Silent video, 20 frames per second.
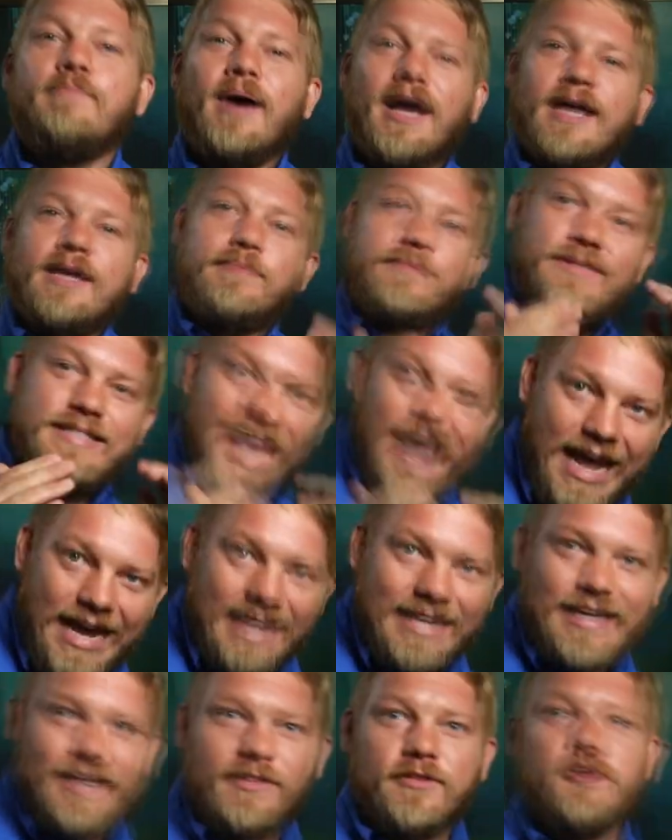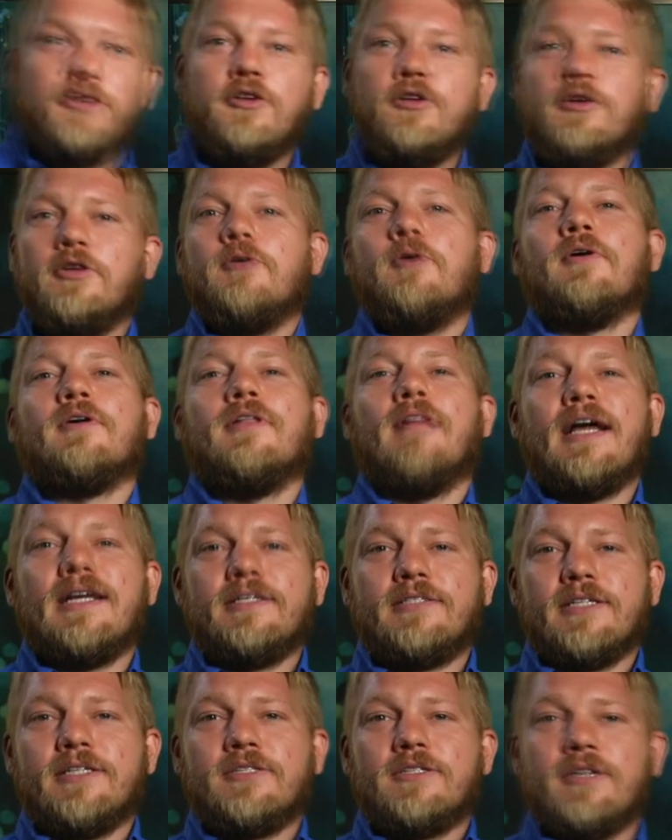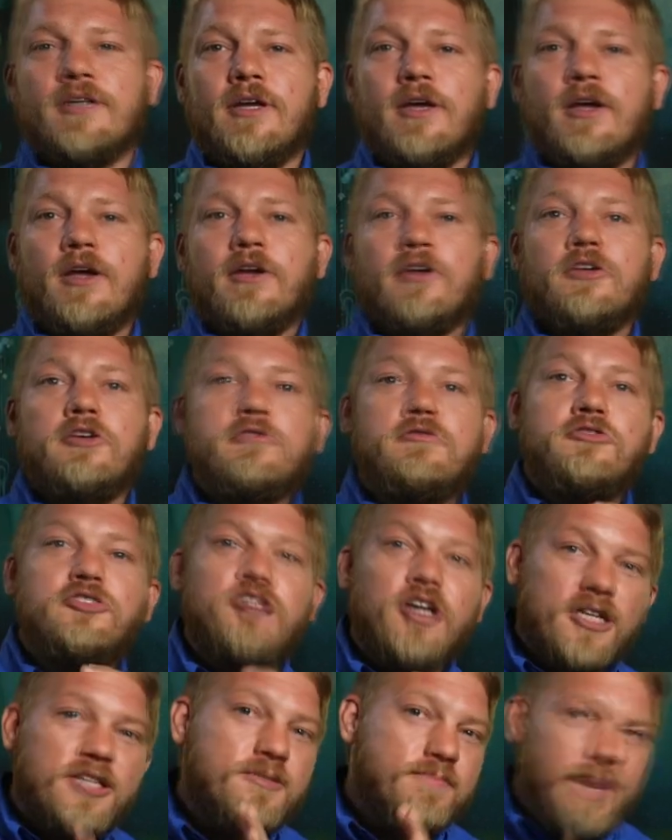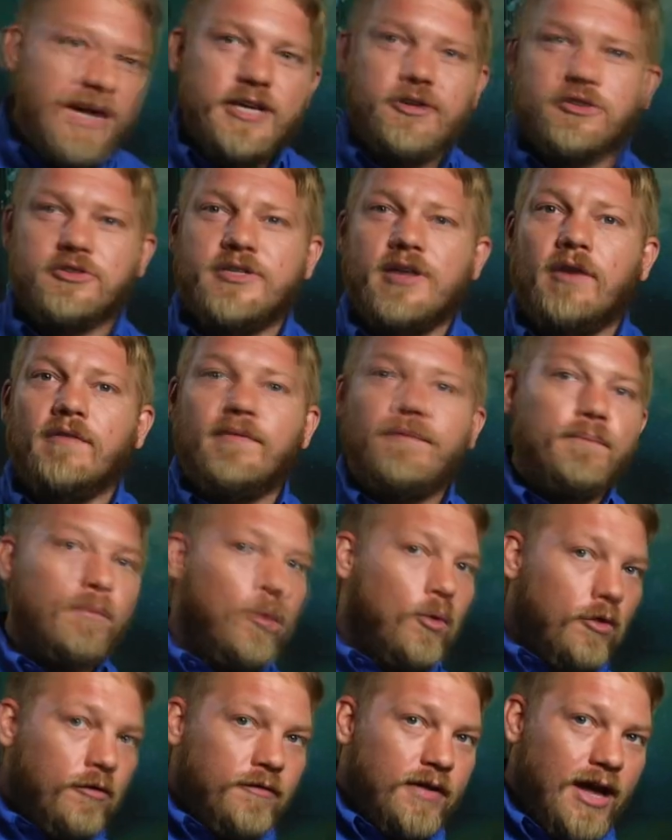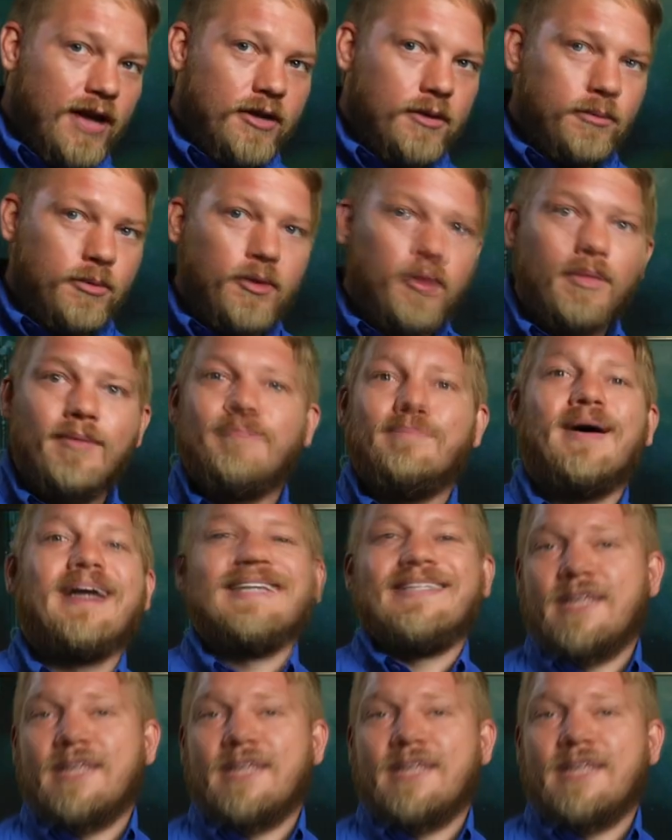By obtaining the New York license, you just made yourself more valuable by